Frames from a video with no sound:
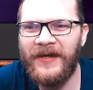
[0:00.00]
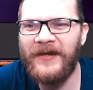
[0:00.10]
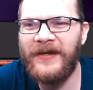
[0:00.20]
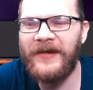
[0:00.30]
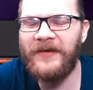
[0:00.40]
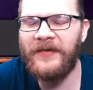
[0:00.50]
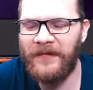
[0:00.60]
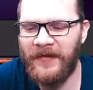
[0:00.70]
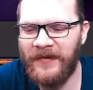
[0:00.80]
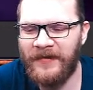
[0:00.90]
earlier
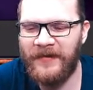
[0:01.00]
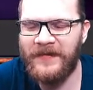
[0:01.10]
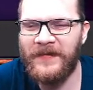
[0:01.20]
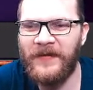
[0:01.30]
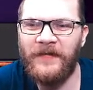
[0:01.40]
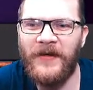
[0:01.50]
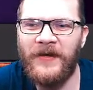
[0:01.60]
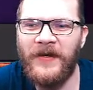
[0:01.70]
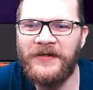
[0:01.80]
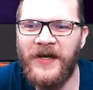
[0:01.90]
where
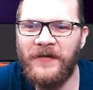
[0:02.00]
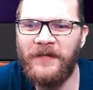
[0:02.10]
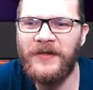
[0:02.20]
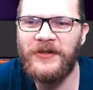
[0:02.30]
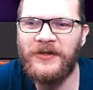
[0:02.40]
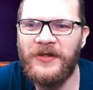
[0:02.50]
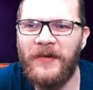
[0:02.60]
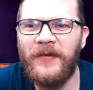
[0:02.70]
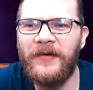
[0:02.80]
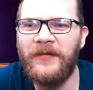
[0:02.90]
you can check which
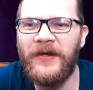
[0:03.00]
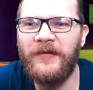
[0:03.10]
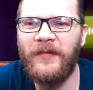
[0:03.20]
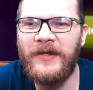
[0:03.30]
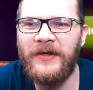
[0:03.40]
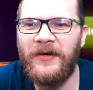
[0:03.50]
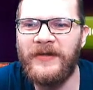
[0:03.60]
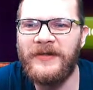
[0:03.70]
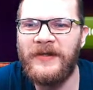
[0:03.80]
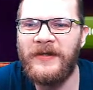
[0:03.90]
champion would give you better
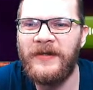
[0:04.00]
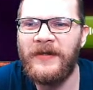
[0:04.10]
odds.